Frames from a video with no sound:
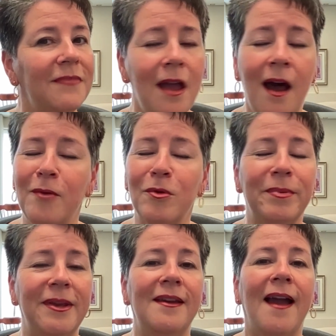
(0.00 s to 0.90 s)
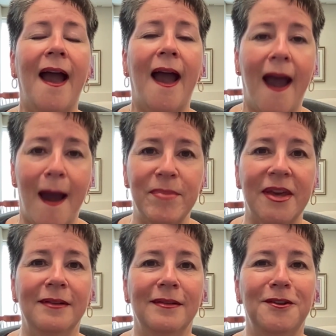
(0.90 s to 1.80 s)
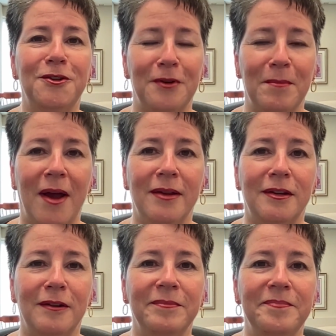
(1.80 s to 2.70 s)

I will be happy to remind you.